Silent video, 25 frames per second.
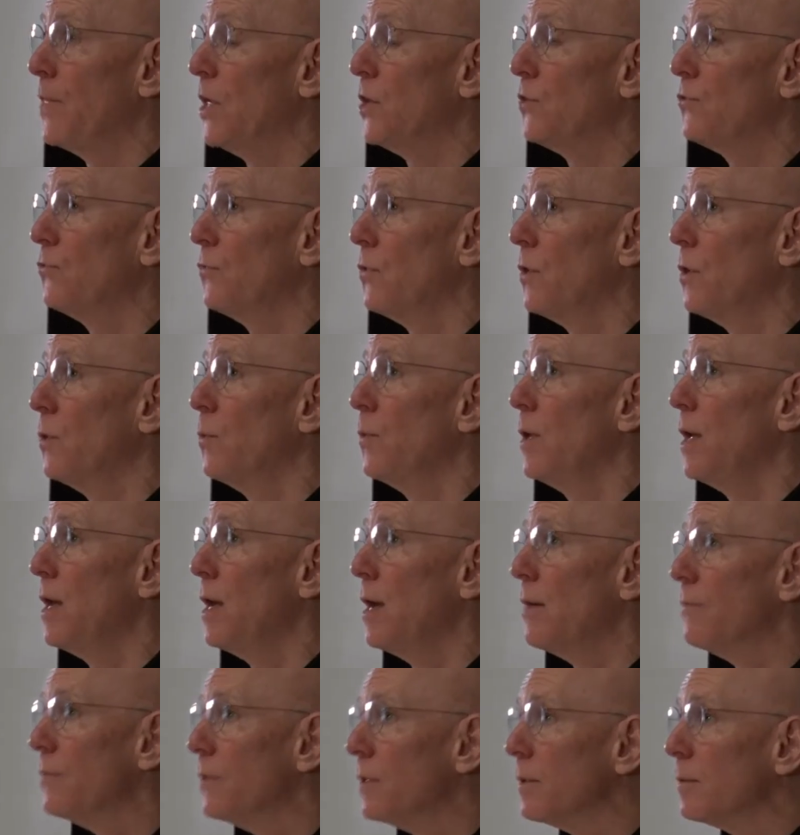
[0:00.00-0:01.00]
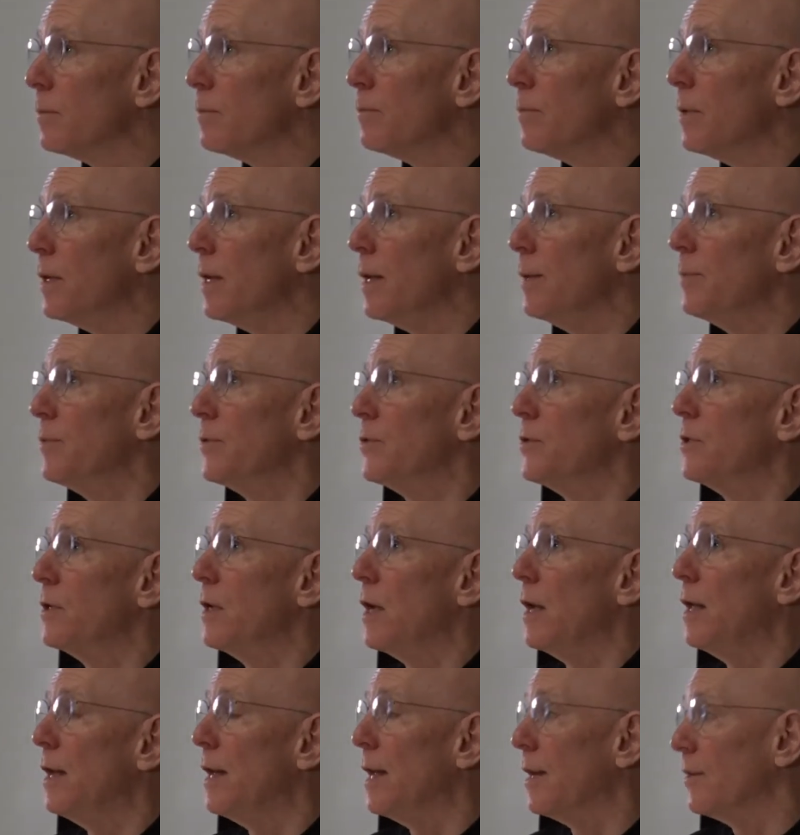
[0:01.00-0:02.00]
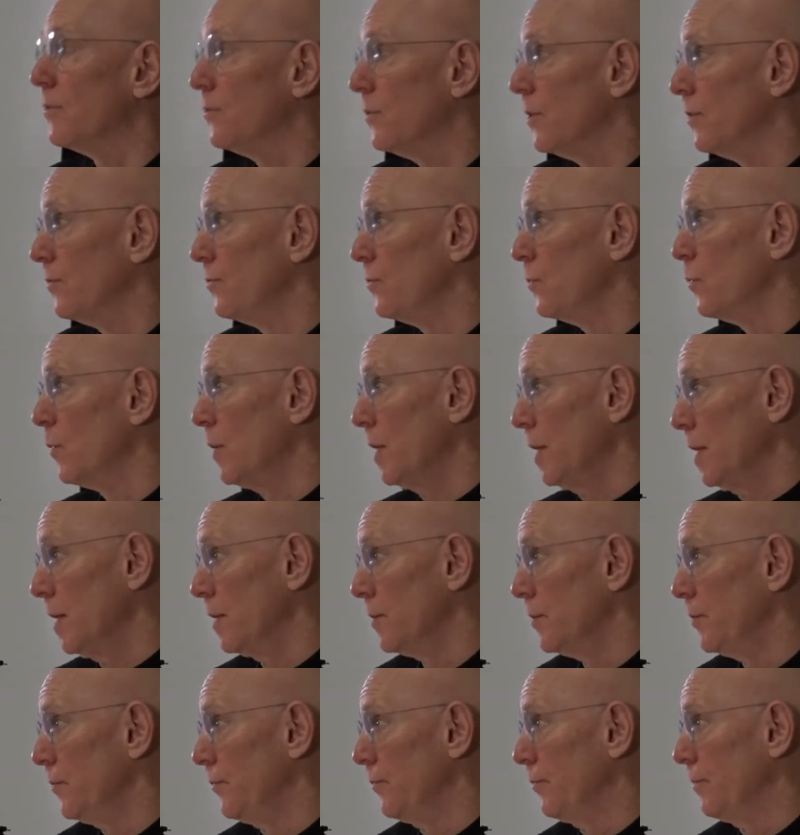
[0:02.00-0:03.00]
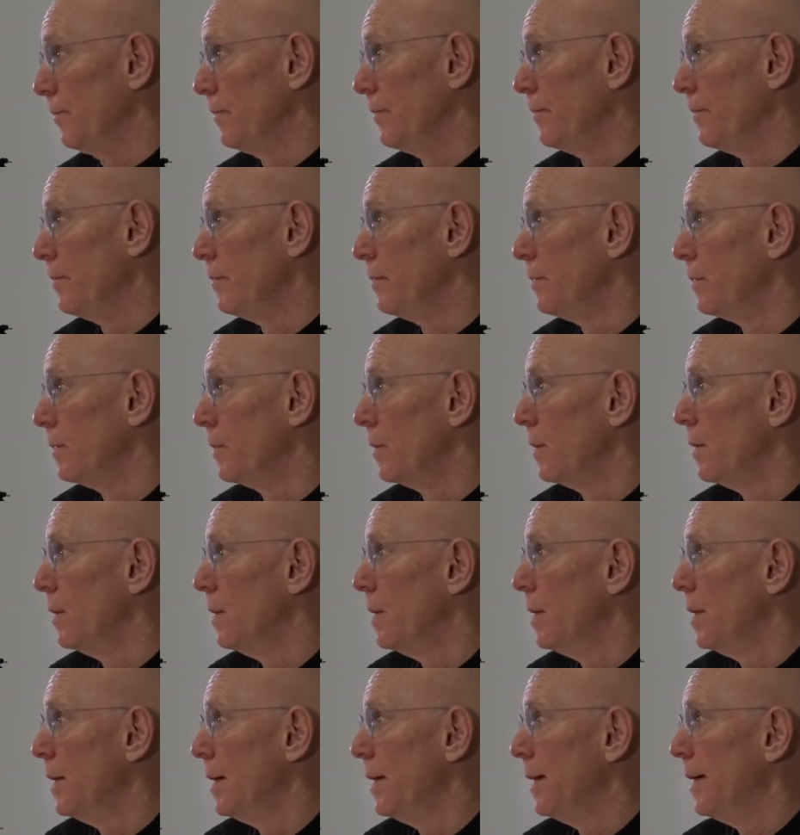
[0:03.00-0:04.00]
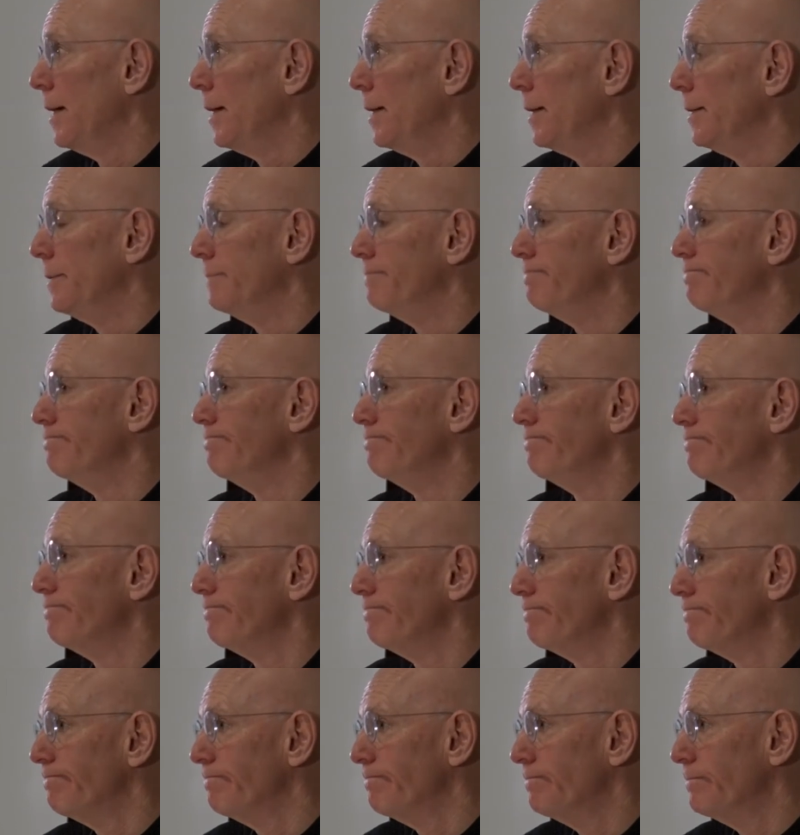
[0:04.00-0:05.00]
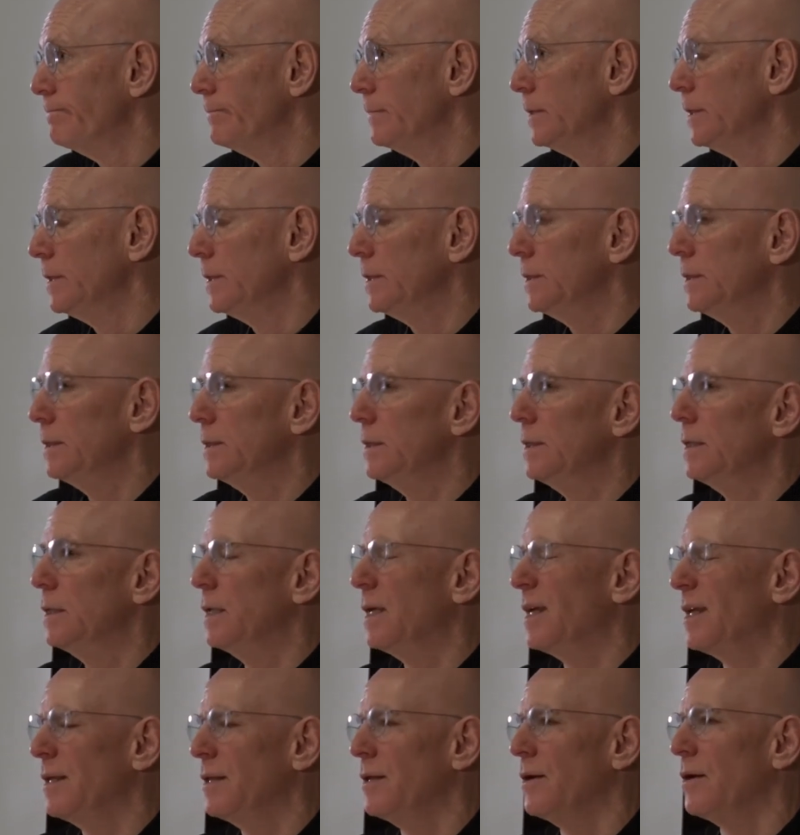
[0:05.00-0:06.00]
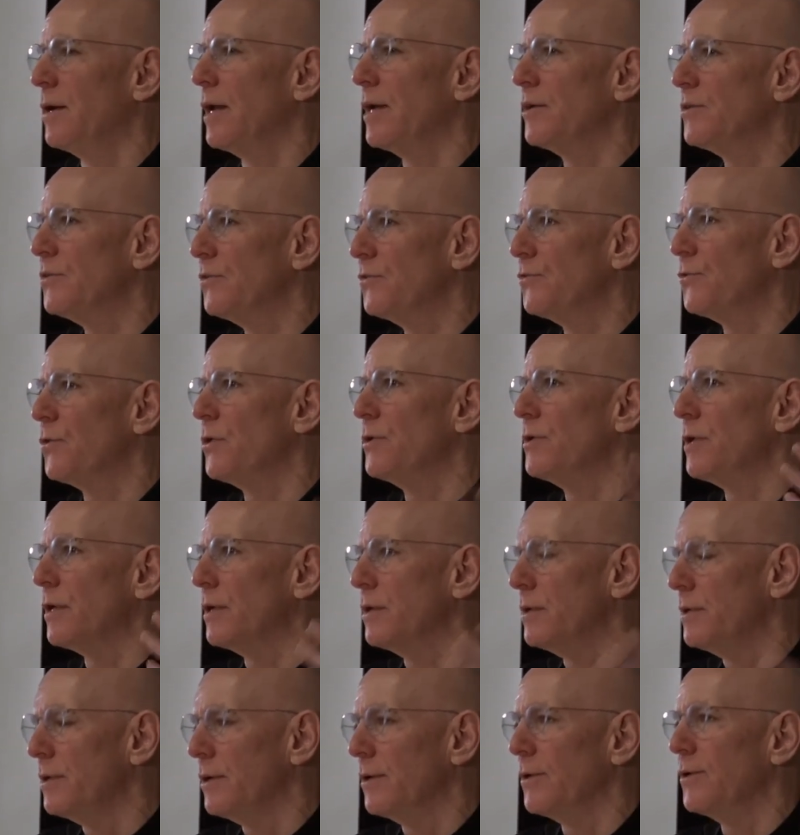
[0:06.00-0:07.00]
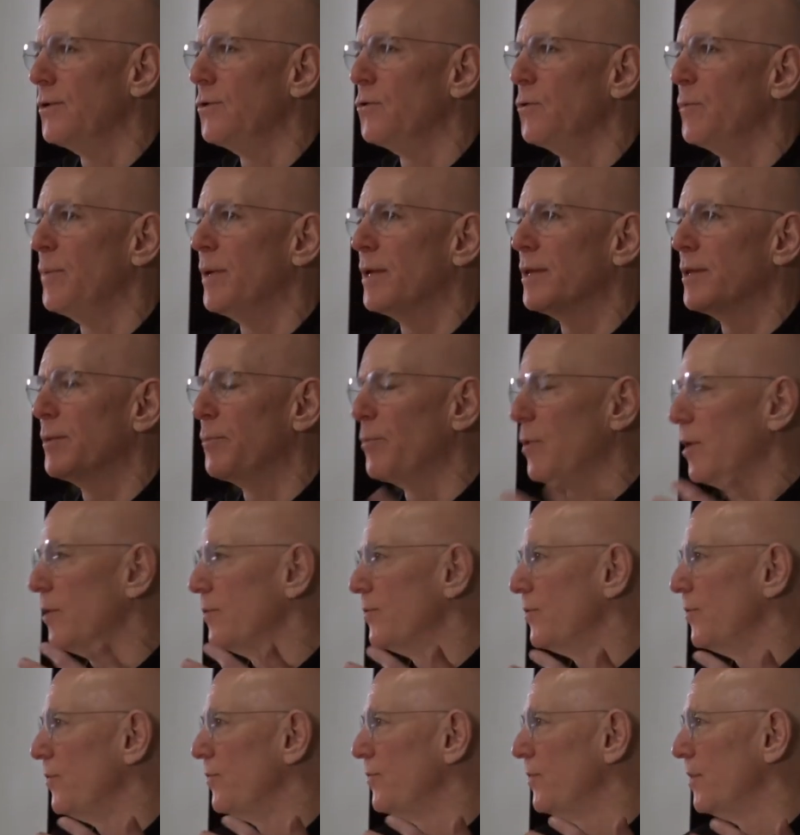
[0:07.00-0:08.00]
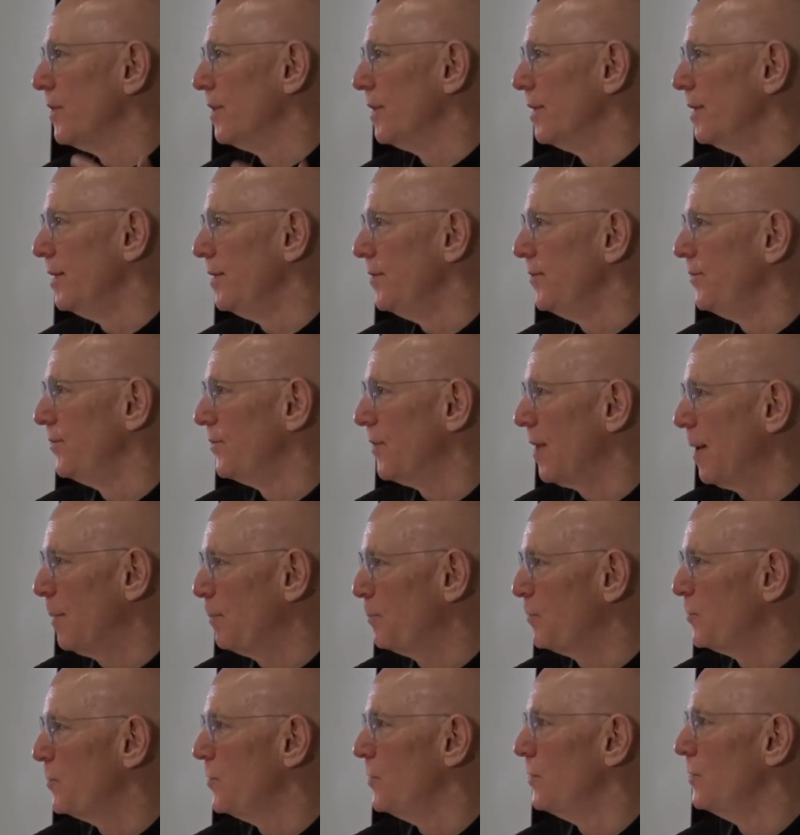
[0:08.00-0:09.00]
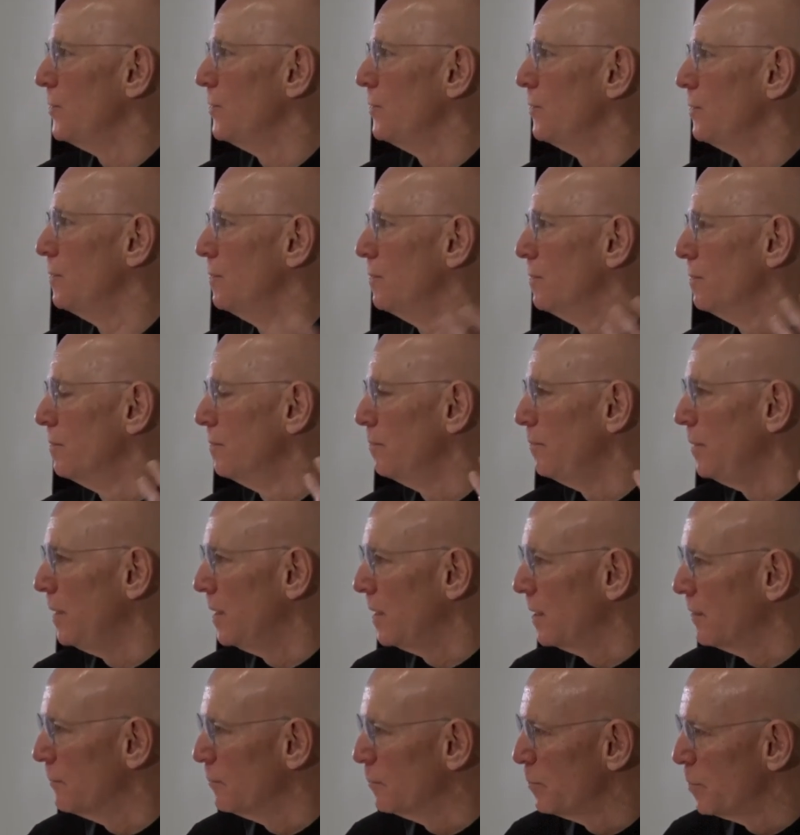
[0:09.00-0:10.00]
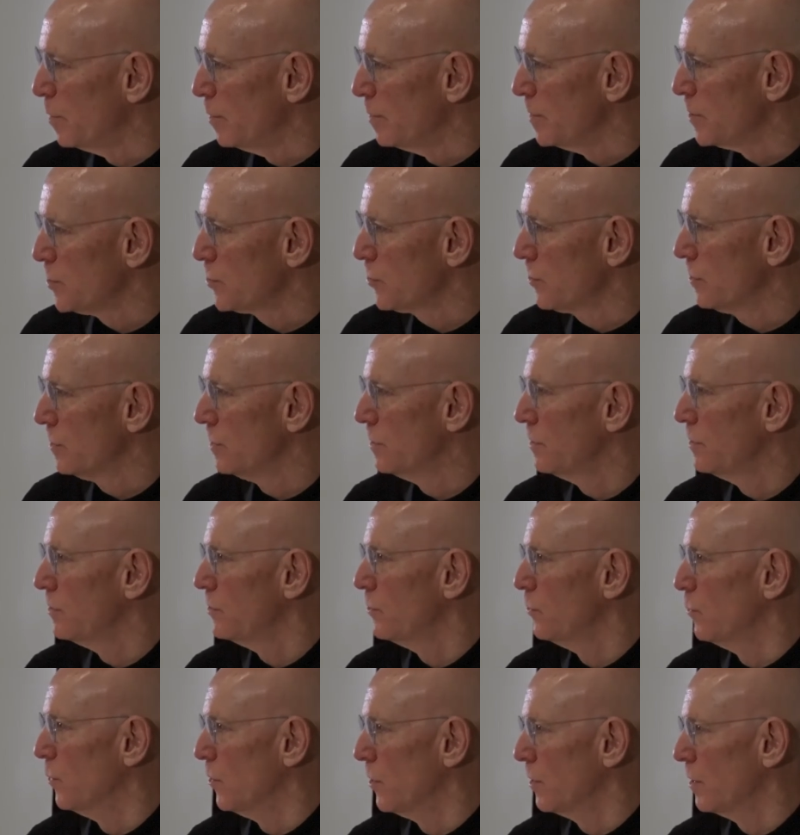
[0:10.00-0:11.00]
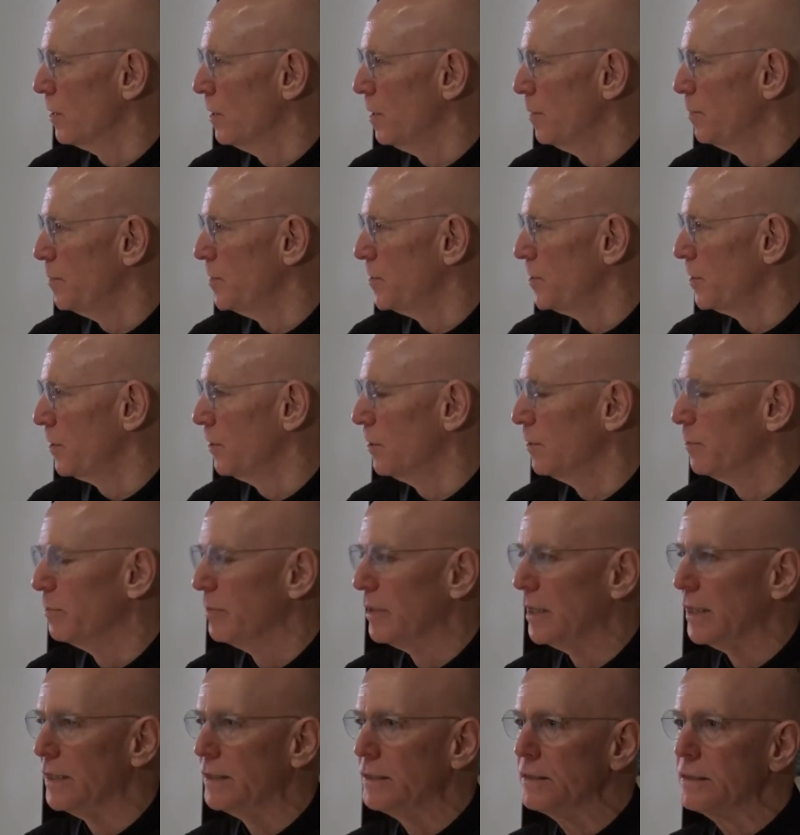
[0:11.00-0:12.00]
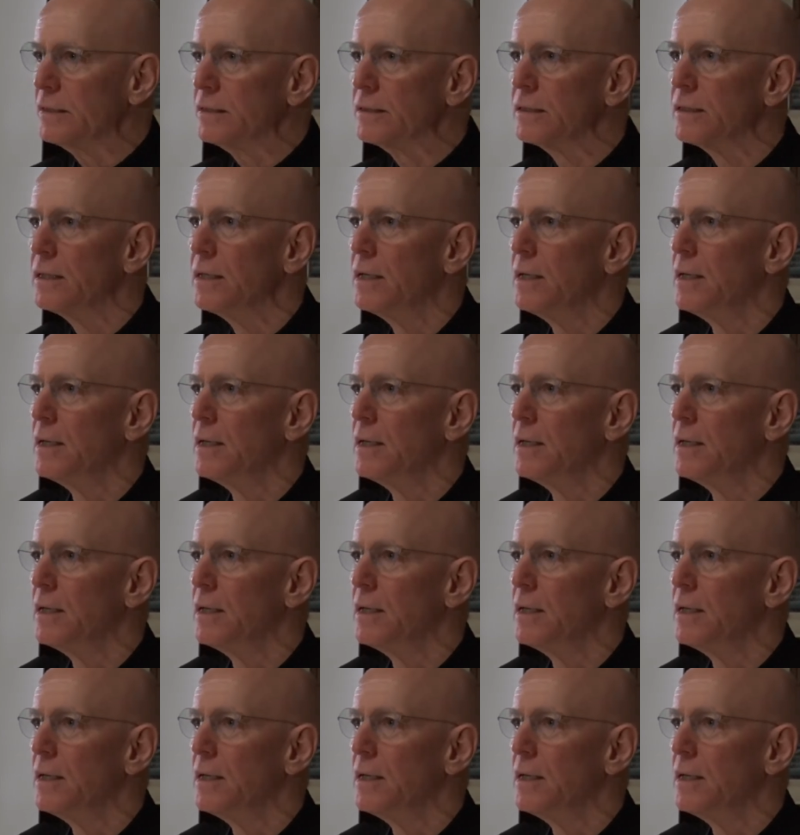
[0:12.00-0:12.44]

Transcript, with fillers: thus far, we haven't been able to gain access to any others. Um, there are lots of stories I can tell you about the process that leads up to being given permission to work in a particular place.